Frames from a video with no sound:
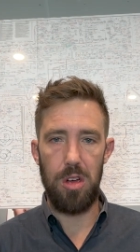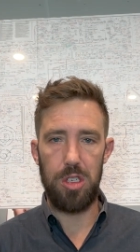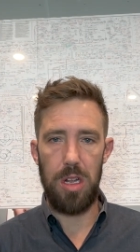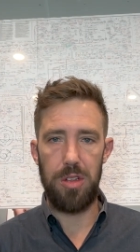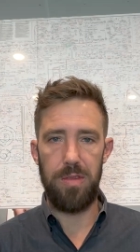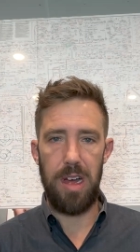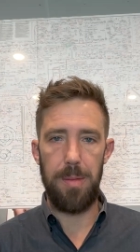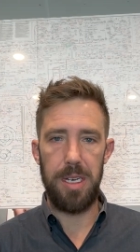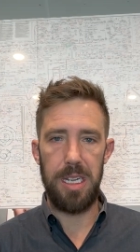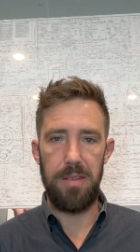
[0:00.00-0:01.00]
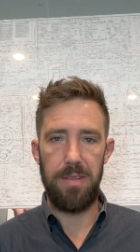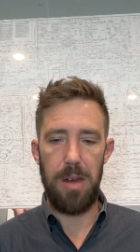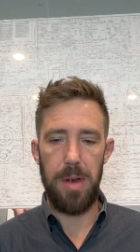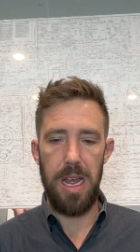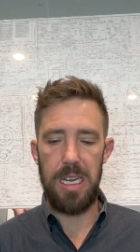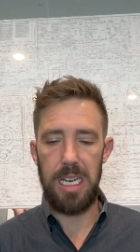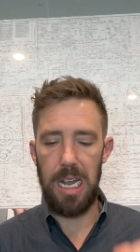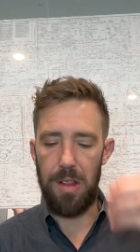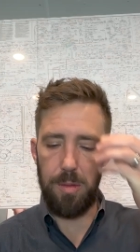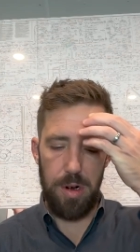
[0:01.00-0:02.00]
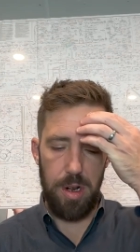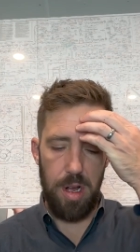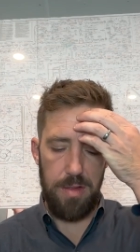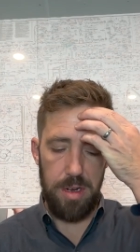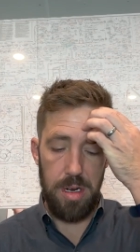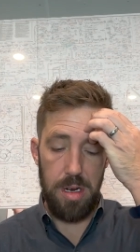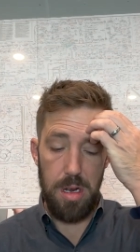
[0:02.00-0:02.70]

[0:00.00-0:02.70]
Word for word: So I'll do vitamin D and vitamin A together pretty often.